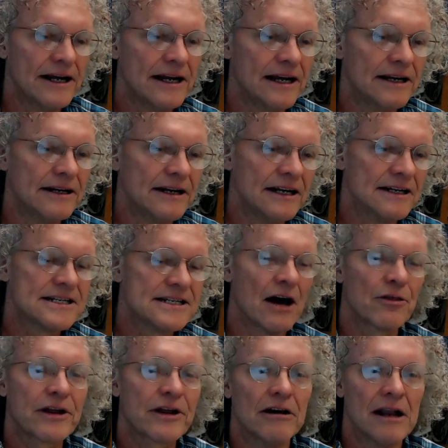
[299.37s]
in
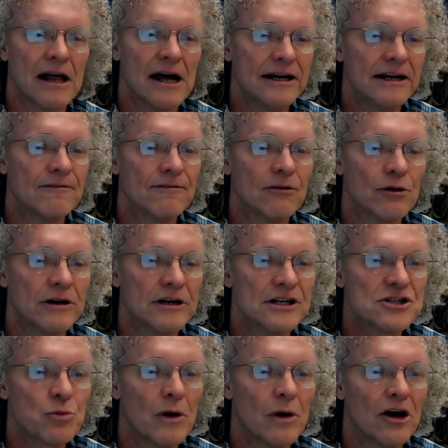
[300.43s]
South Carolina and Florida
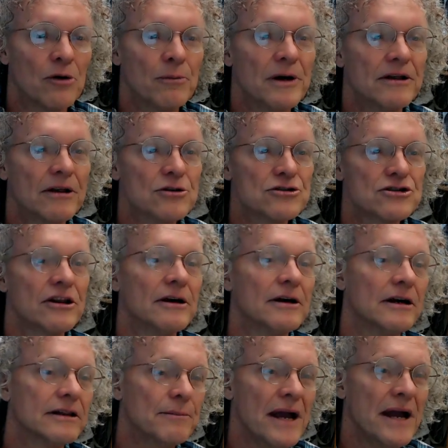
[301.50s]
as well, but those are
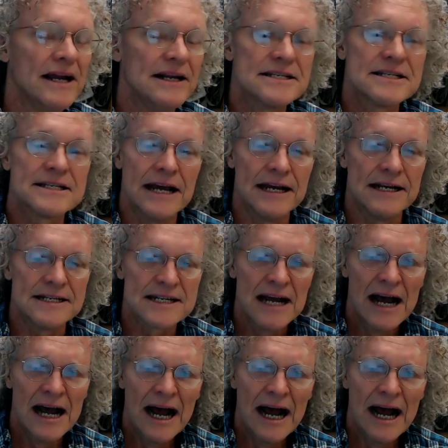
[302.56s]
the main states.